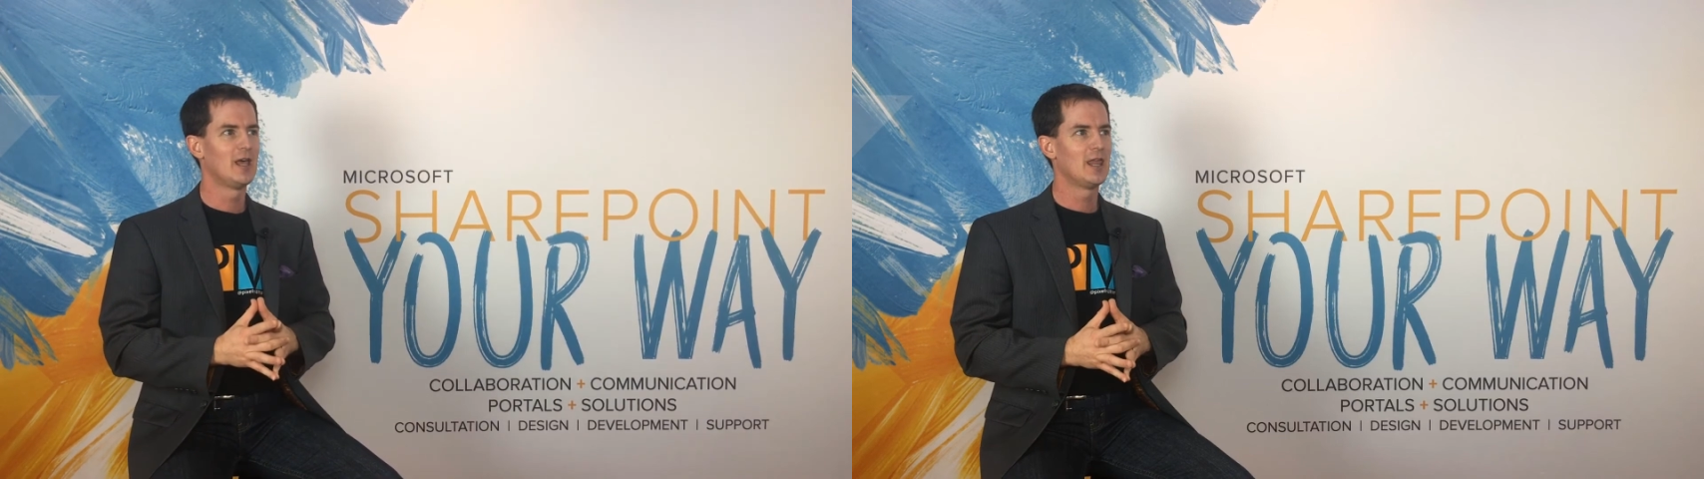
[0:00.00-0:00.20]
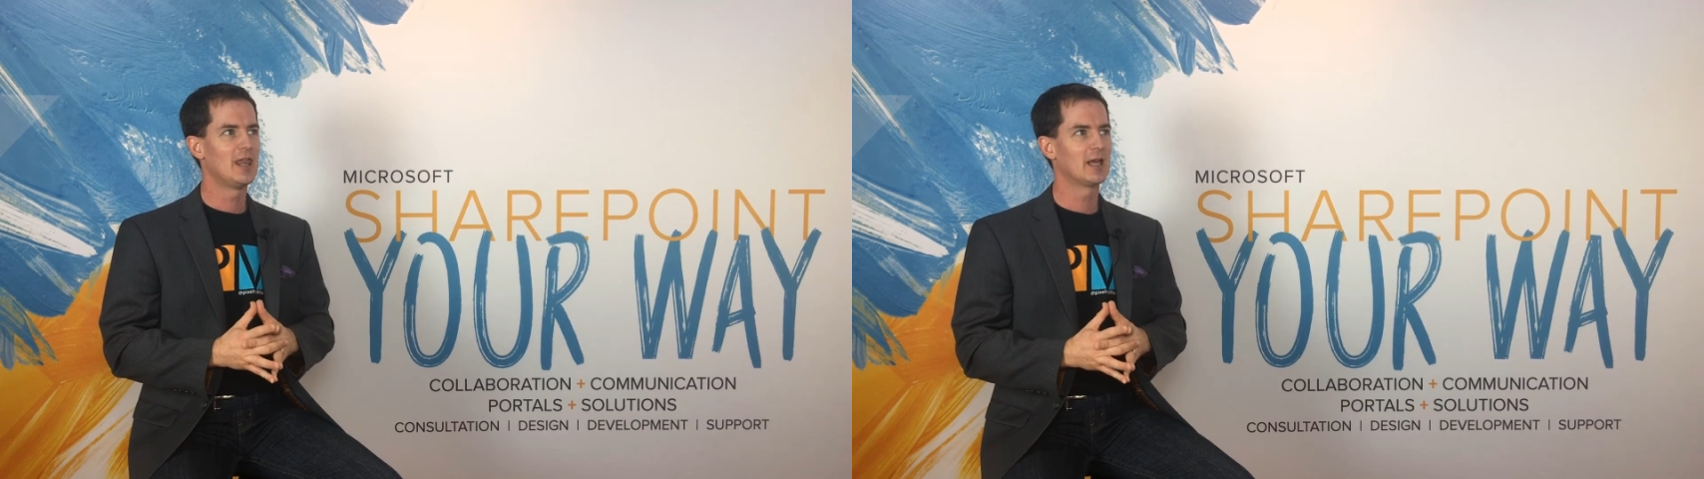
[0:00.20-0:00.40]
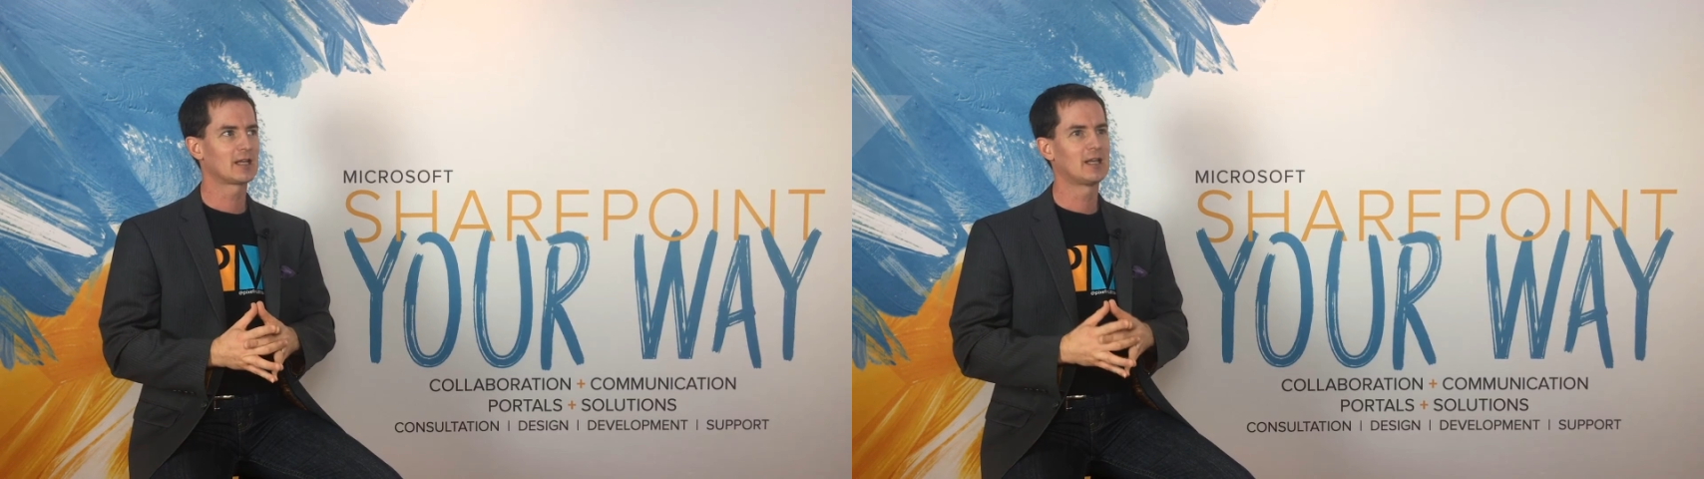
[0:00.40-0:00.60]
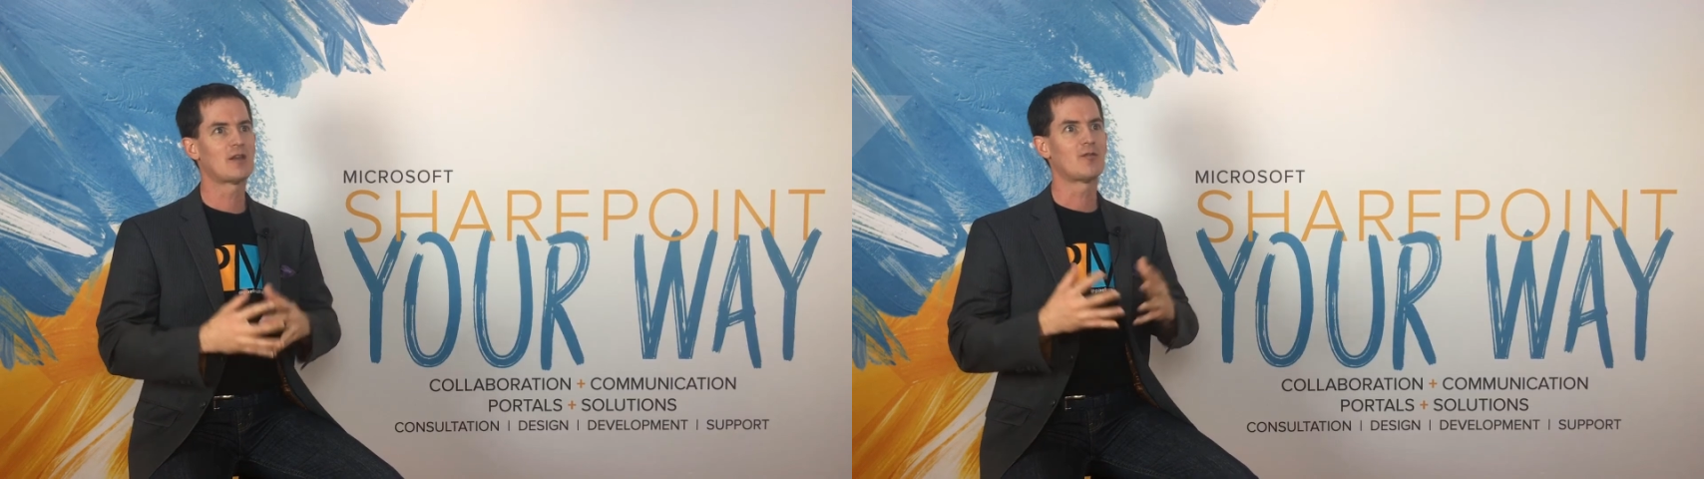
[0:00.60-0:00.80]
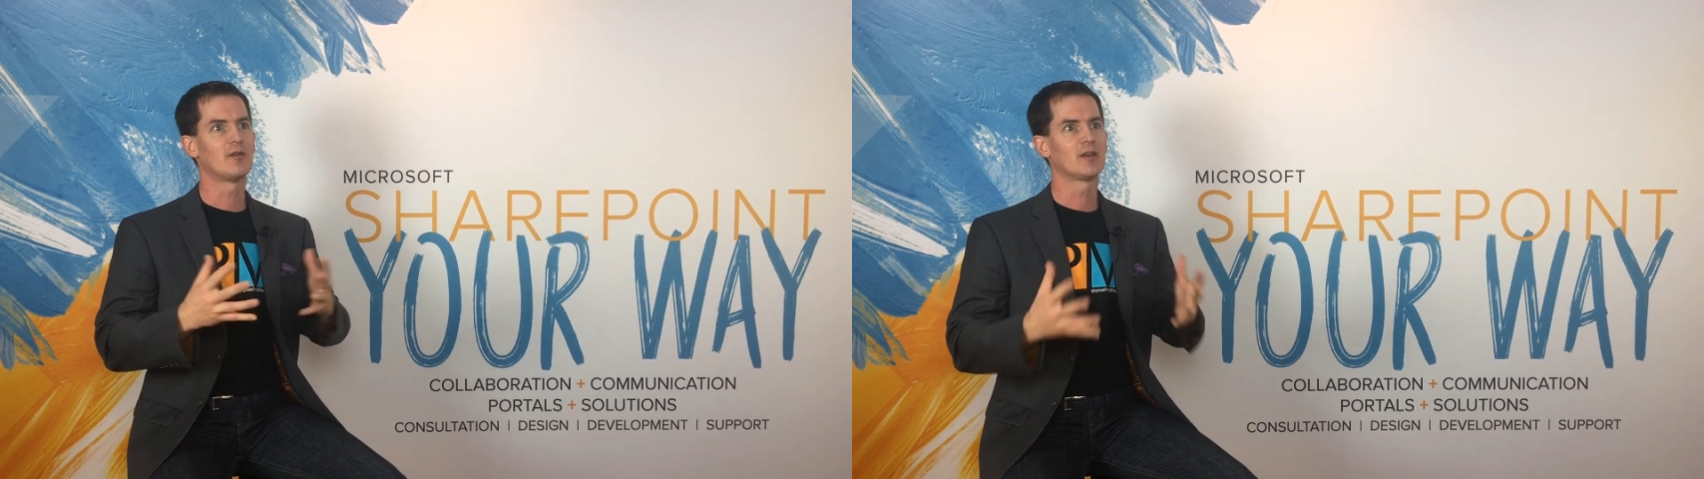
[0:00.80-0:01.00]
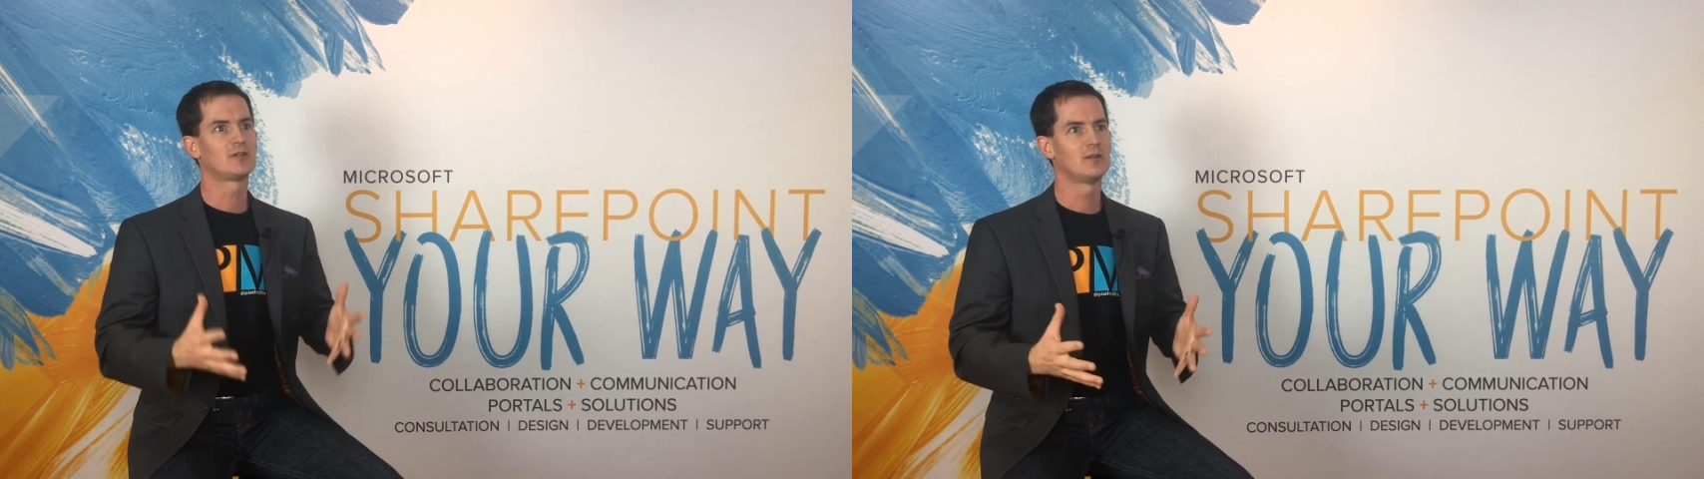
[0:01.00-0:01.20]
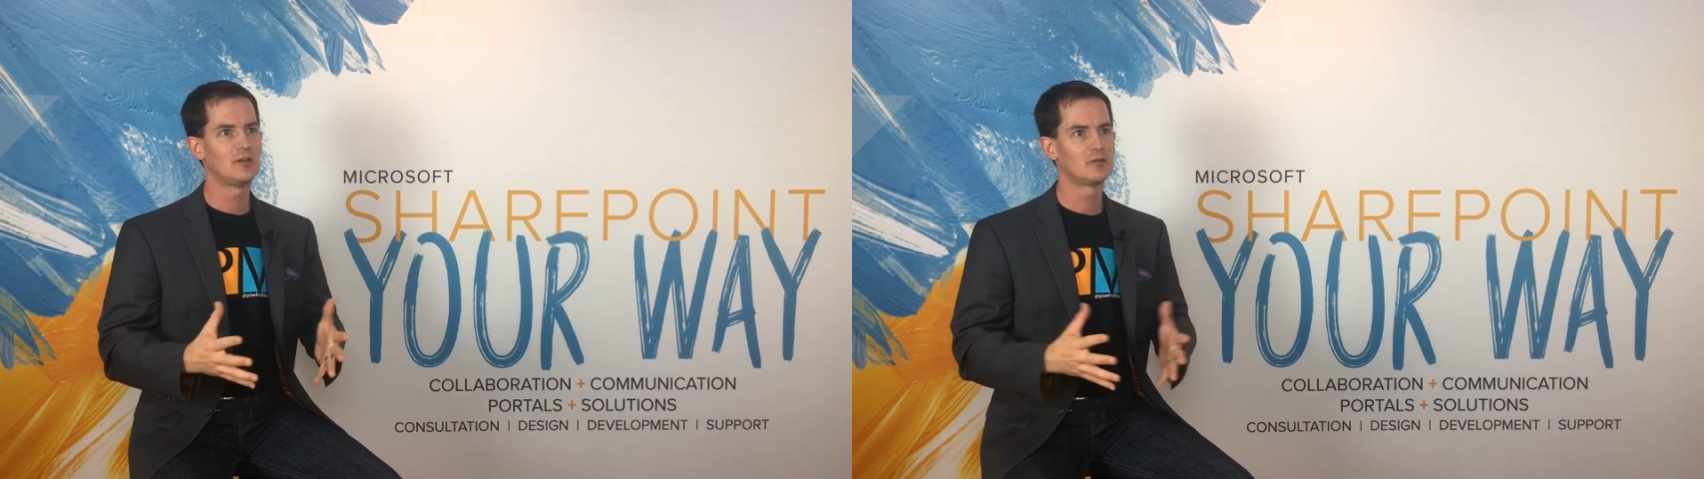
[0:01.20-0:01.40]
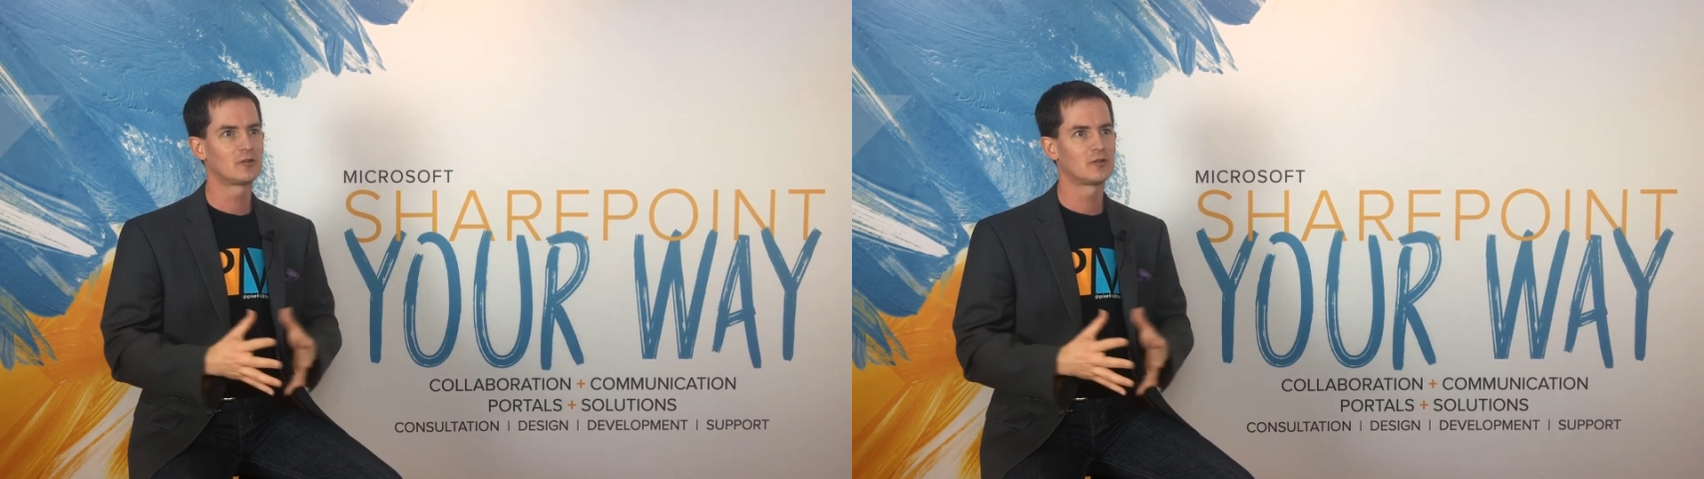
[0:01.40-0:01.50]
that can invest in these